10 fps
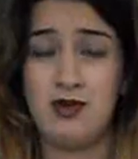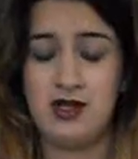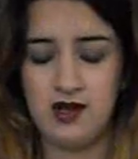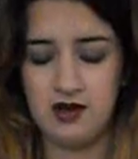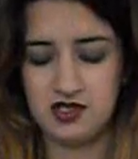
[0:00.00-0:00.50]
on with
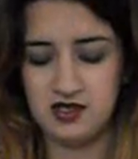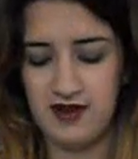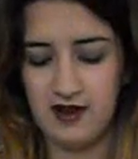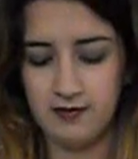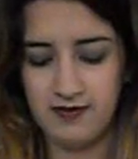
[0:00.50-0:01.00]
loads of
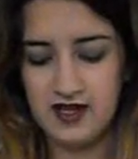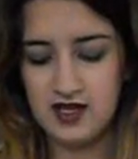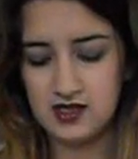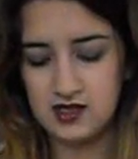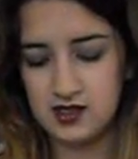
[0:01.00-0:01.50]

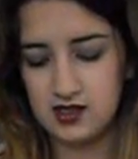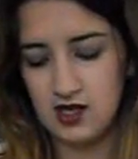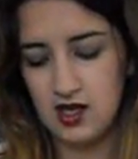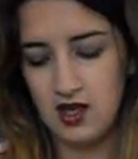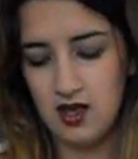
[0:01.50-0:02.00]
outfits.
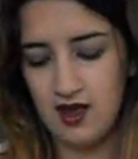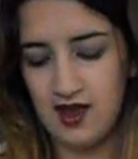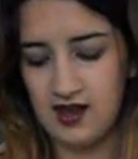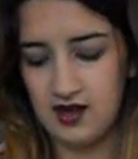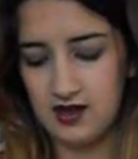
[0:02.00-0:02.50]

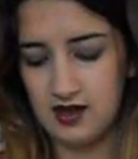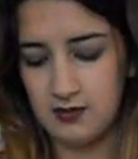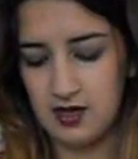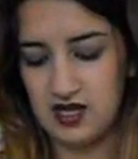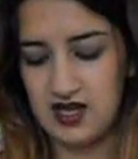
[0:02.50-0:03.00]
And
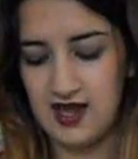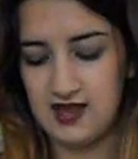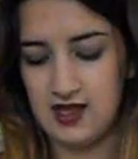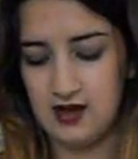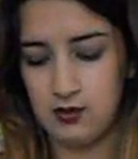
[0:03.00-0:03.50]

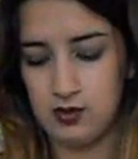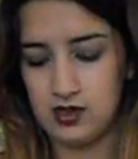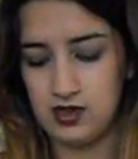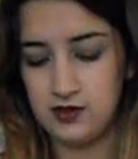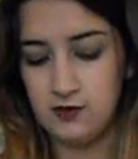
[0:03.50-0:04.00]
again, that
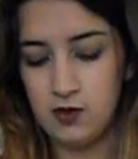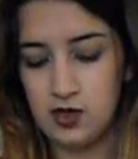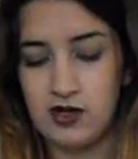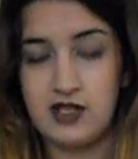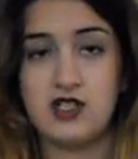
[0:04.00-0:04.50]
was
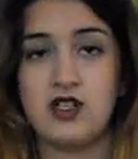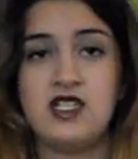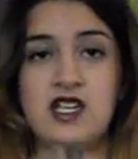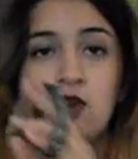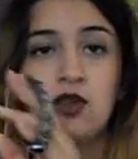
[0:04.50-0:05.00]

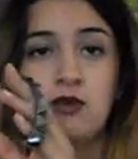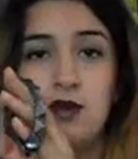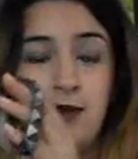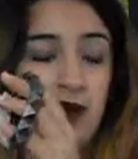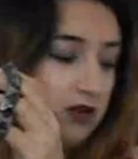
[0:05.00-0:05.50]
€4.90 or
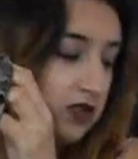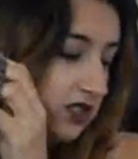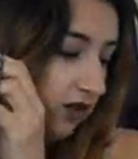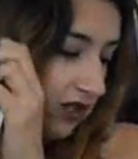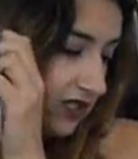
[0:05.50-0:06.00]

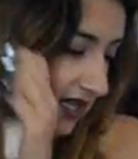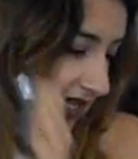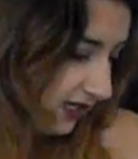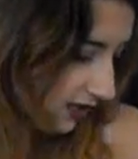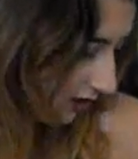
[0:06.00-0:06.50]
£3.90.